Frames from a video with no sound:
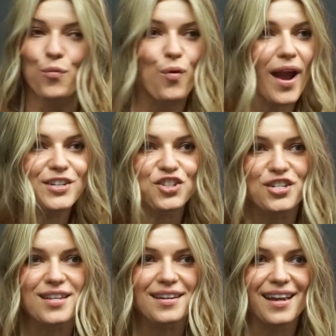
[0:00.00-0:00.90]
Right,
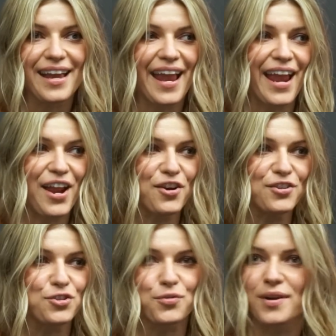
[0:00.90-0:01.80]
she's on a
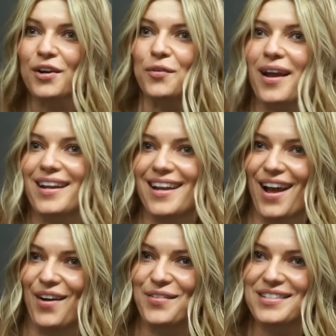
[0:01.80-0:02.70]
hair trigger right
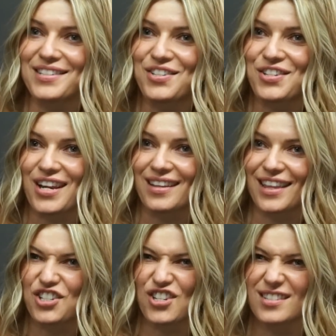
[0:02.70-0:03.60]
now, isn't she?
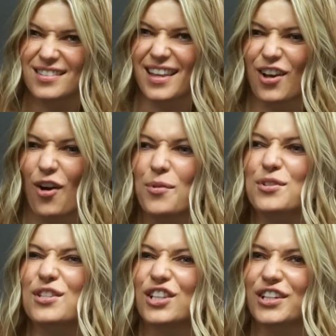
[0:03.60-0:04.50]
Like, she's like
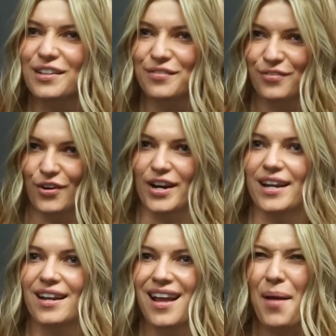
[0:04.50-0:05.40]
almost looking for
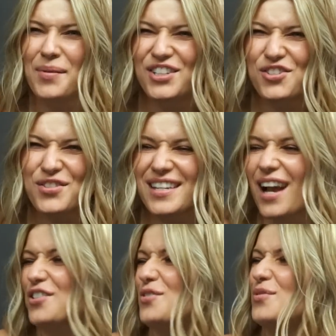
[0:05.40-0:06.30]
it. I mean, did you see
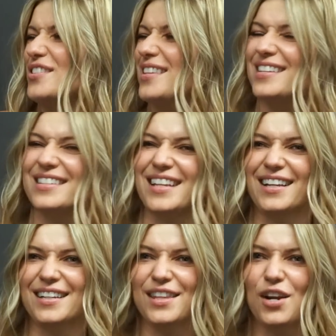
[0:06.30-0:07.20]
how she was just like
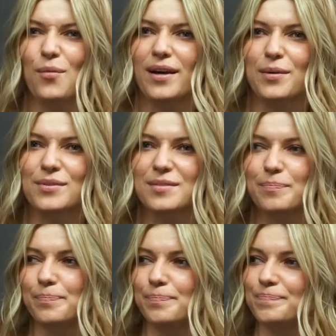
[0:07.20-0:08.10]
standing there while he was
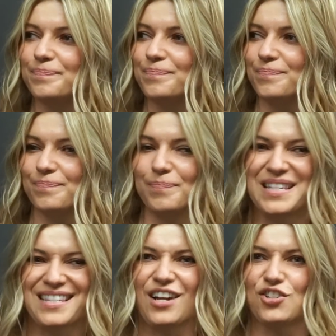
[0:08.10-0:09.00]

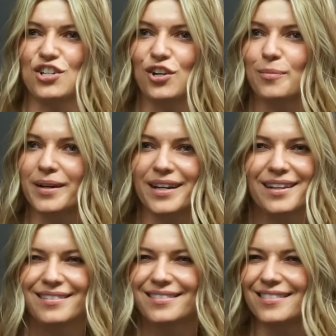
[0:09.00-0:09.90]
massaging her
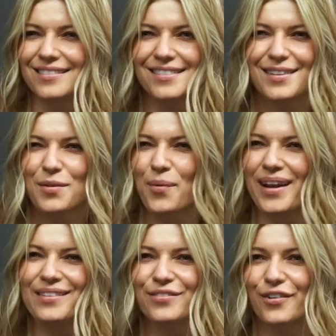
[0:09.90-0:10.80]
butt? just like
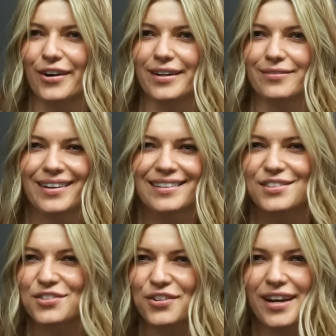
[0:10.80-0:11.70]
waiting for it, waiting
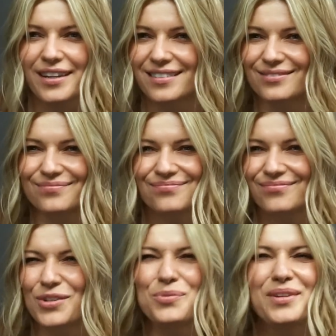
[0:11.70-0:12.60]
to strike.
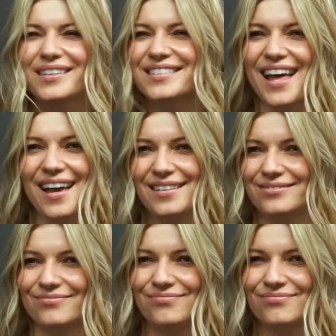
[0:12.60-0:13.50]
Who does that?
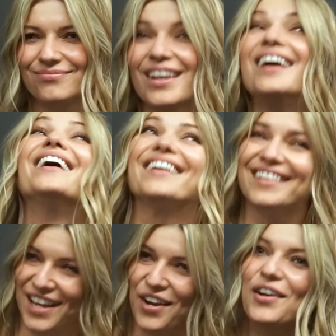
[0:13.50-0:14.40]

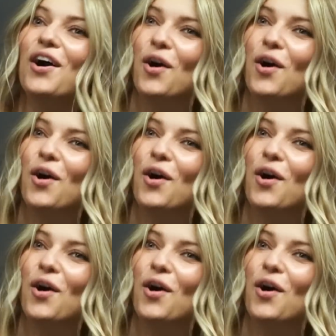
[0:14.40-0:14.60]
Carrie